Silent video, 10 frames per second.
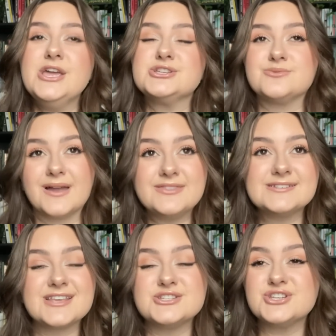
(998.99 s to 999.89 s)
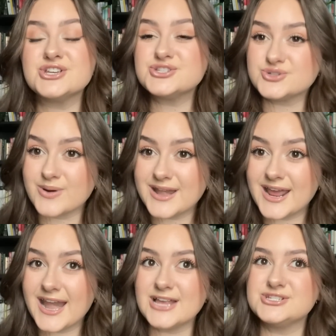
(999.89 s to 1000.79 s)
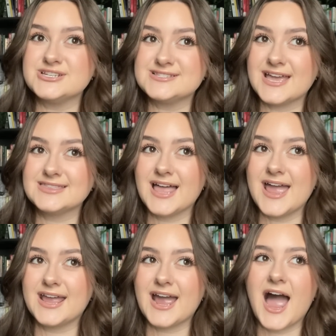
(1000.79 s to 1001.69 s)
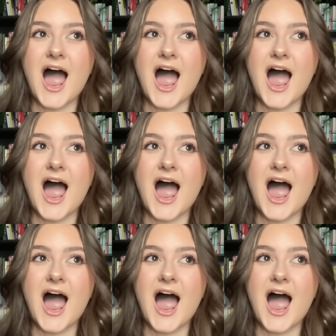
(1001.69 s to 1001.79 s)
She read this and she enjoyed it. And she said, like,